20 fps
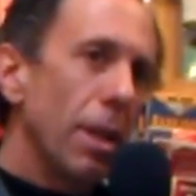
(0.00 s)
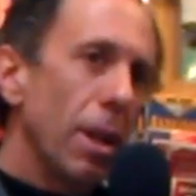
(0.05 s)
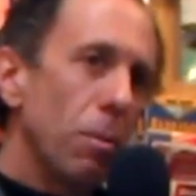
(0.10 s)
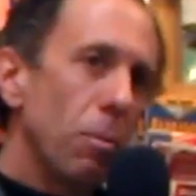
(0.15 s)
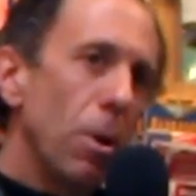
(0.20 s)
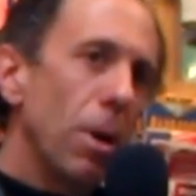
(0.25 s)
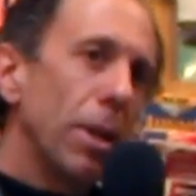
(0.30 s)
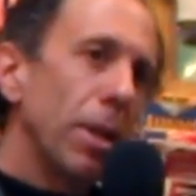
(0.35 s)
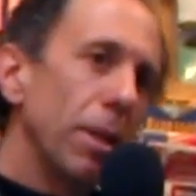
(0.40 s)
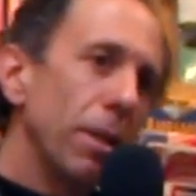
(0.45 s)
I
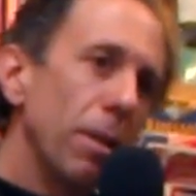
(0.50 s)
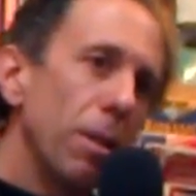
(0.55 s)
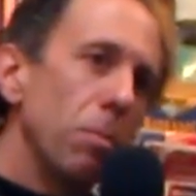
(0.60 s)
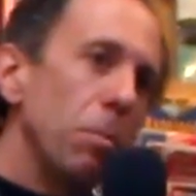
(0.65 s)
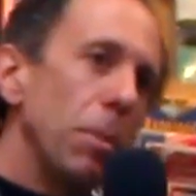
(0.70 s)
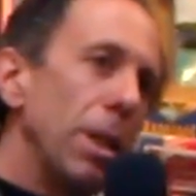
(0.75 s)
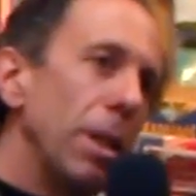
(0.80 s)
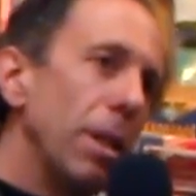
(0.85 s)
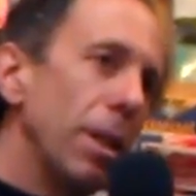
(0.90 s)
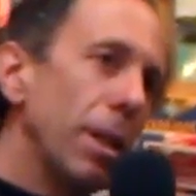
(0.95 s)
walk into the
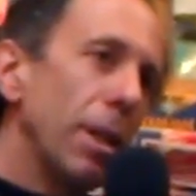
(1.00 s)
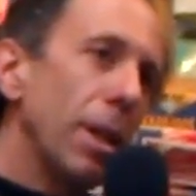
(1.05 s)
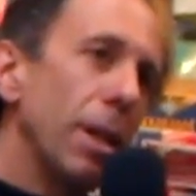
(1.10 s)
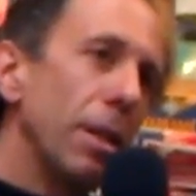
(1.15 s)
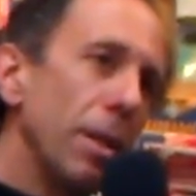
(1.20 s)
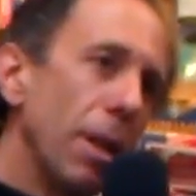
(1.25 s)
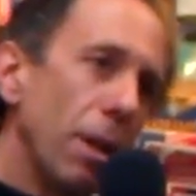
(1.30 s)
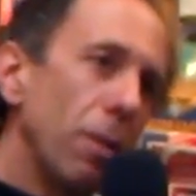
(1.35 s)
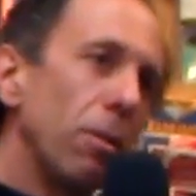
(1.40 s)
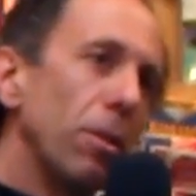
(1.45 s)
meeting, and
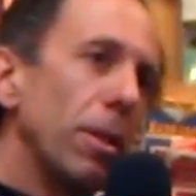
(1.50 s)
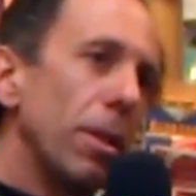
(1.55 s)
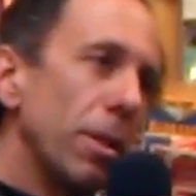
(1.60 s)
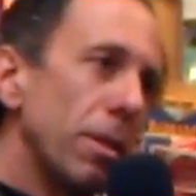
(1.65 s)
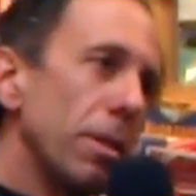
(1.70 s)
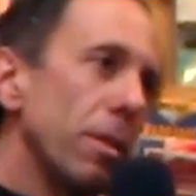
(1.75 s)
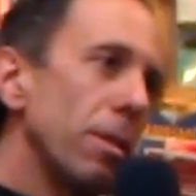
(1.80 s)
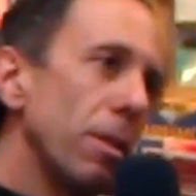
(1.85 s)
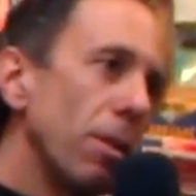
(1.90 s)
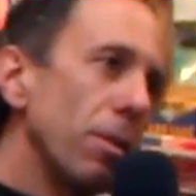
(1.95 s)
not only is
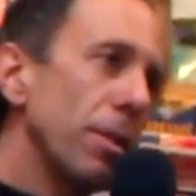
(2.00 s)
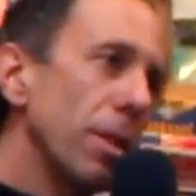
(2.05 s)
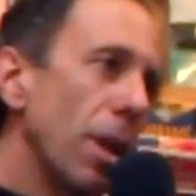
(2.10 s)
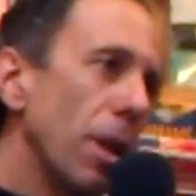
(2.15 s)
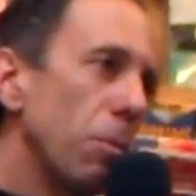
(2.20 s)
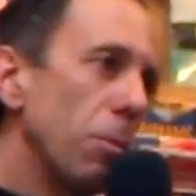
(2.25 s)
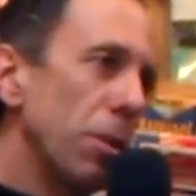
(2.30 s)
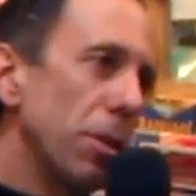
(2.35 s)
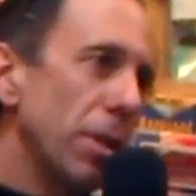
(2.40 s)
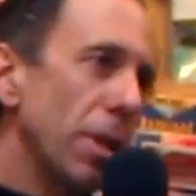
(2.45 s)
this Los
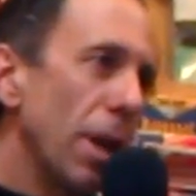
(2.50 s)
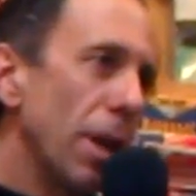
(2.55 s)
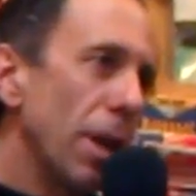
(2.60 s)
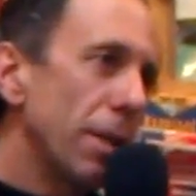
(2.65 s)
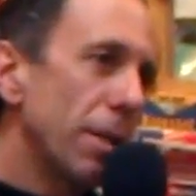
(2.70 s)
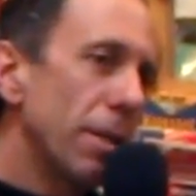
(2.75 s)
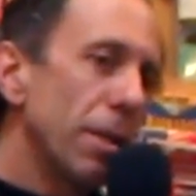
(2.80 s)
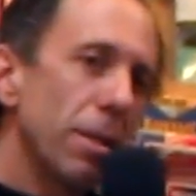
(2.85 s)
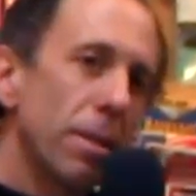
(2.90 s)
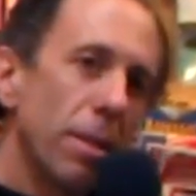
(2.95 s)
Alamos
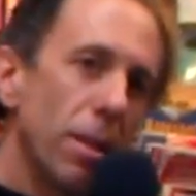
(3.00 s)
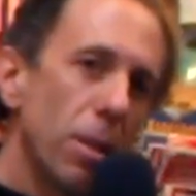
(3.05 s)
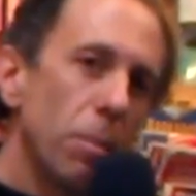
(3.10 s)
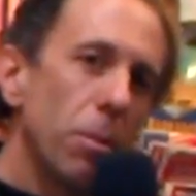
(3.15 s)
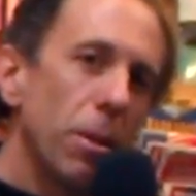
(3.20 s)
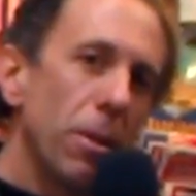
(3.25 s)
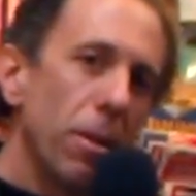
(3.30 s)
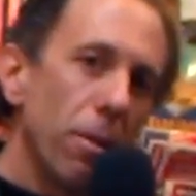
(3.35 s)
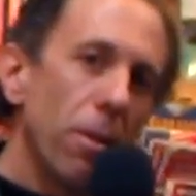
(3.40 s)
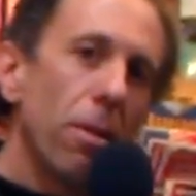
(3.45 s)
scientist there,
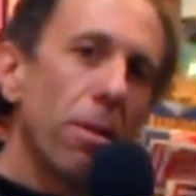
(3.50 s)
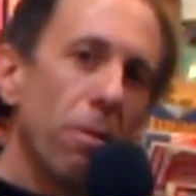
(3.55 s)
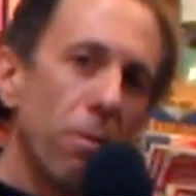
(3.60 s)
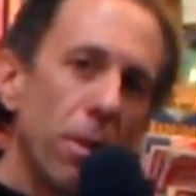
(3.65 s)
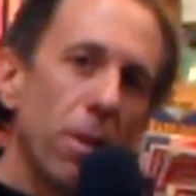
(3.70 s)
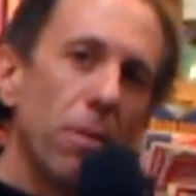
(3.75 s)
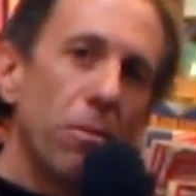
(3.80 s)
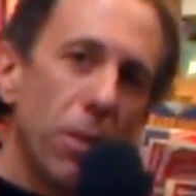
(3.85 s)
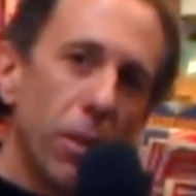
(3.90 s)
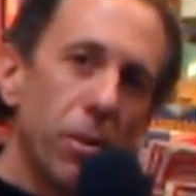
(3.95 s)
but there are three
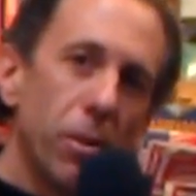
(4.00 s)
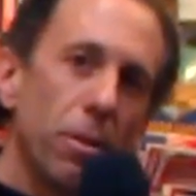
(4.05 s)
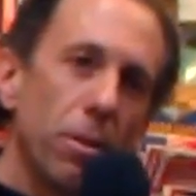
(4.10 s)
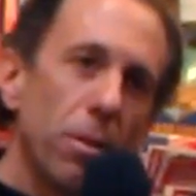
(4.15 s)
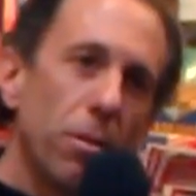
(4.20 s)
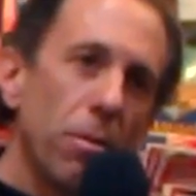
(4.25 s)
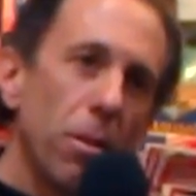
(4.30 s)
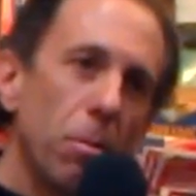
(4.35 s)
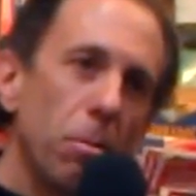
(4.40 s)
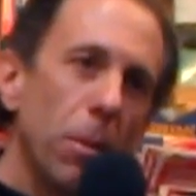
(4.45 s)
officials
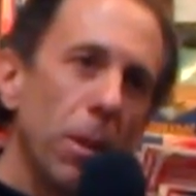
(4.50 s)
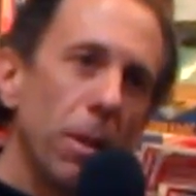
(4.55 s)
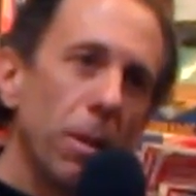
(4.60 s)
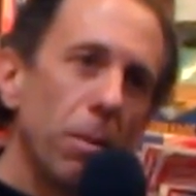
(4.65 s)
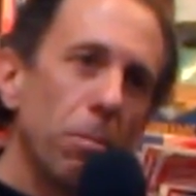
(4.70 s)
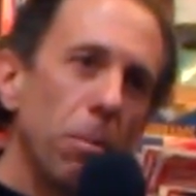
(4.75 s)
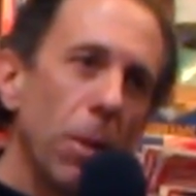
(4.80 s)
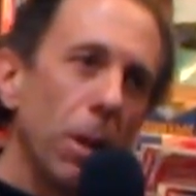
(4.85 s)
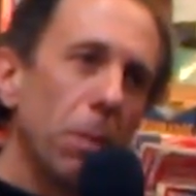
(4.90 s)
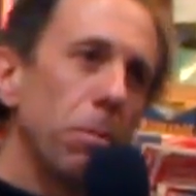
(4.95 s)
from the
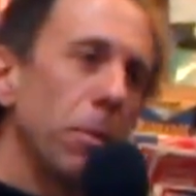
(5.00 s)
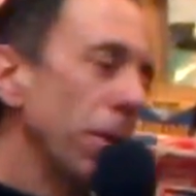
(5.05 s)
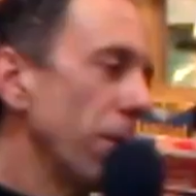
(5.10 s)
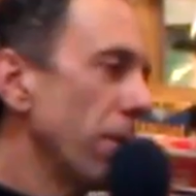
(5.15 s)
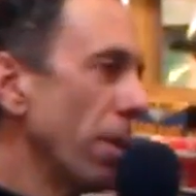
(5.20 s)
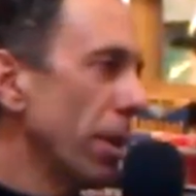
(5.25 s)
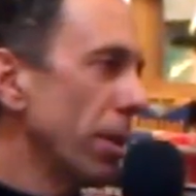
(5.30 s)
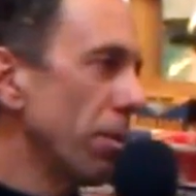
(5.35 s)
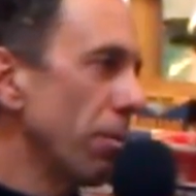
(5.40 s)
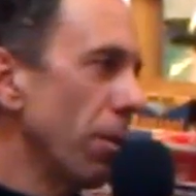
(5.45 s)
Buckman
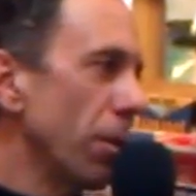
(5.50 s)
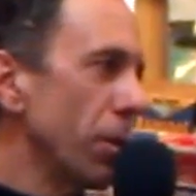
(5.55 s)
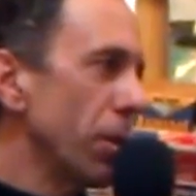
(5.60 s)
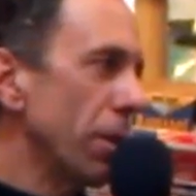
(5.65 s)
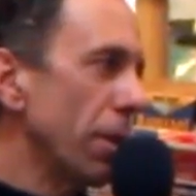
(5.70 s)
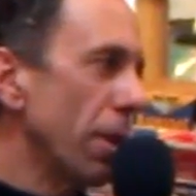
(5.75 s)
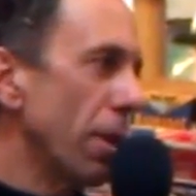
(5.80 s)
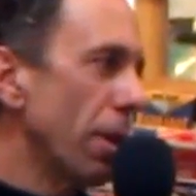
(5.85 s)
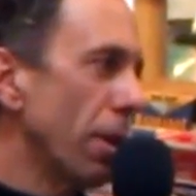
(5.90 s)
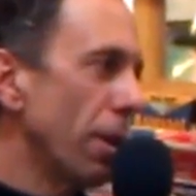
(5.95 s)
Direct Diversion
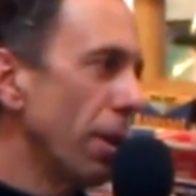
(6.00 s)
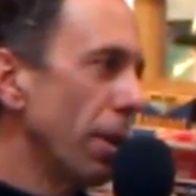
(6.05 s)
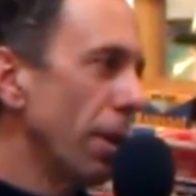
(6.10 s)
there.